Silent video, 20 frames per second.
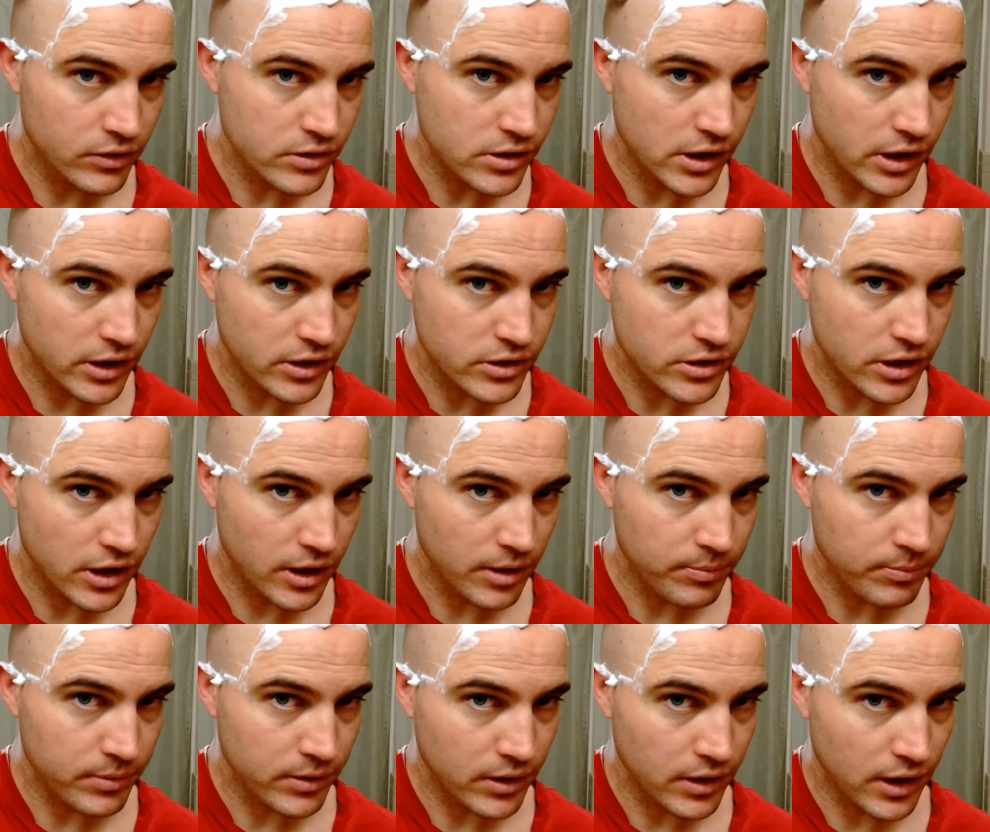change
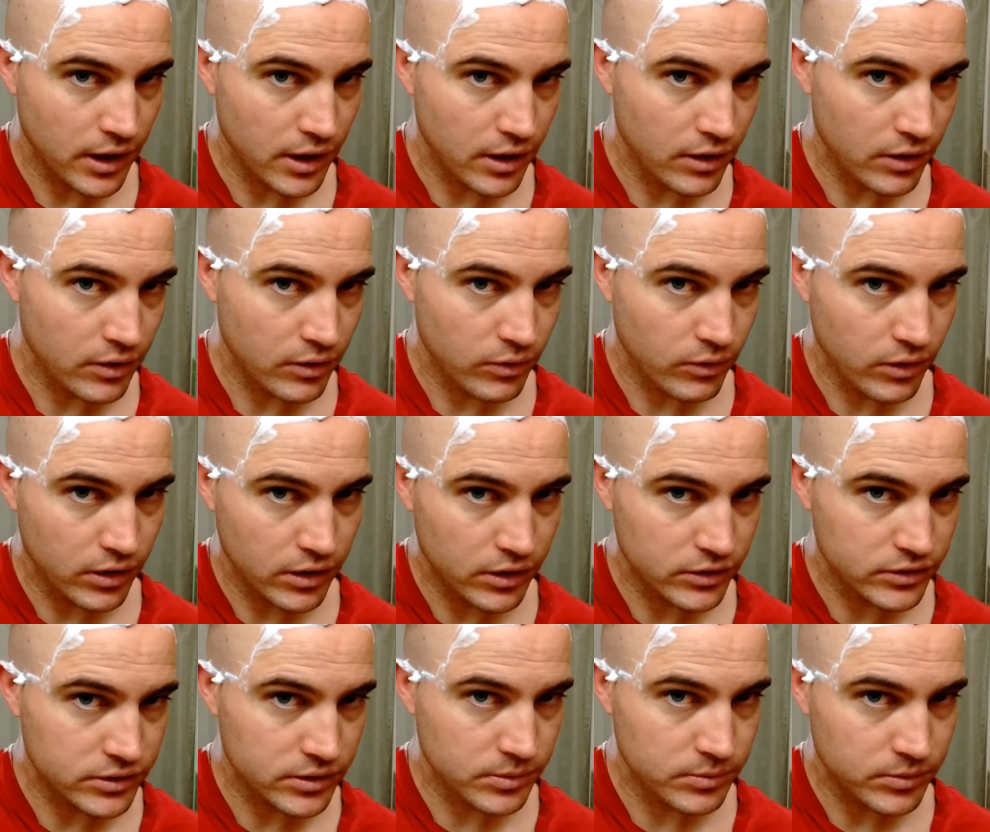up and that
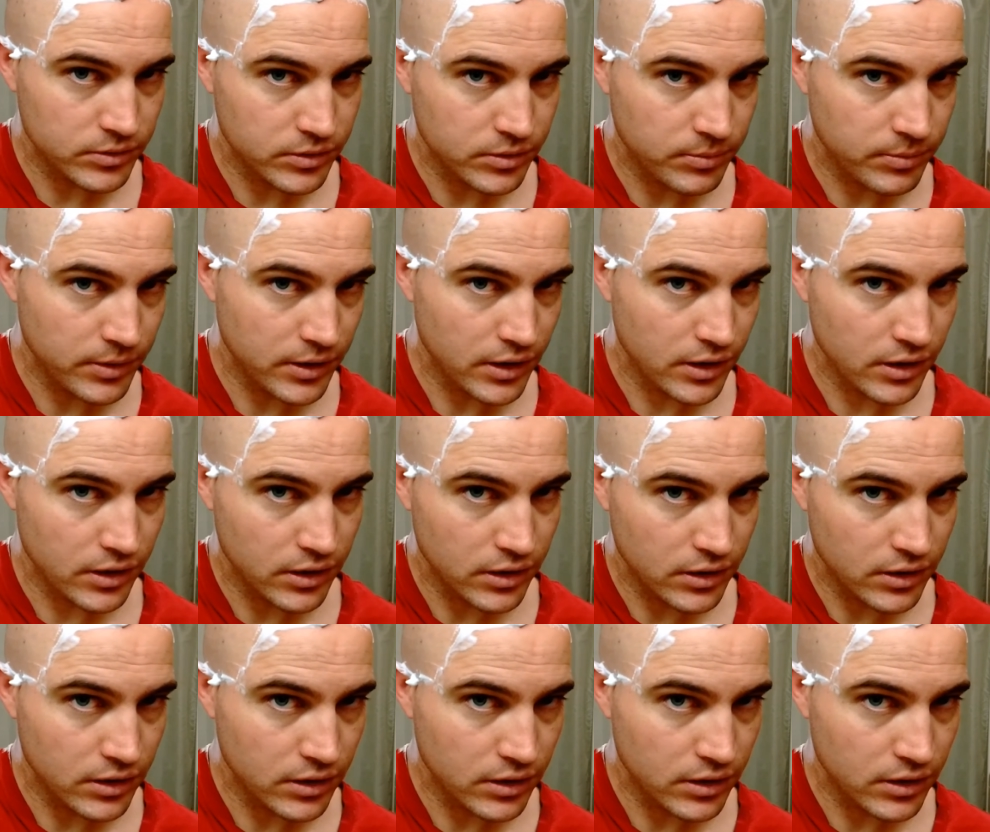oil seems to be